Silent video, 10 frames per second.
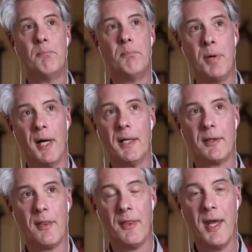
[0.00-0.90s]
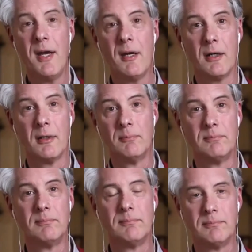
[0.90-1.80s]
But there,
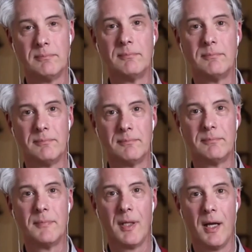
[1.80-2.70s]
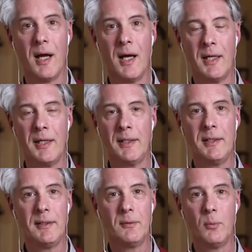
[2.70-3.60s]

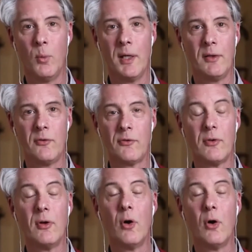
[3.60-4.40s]
I was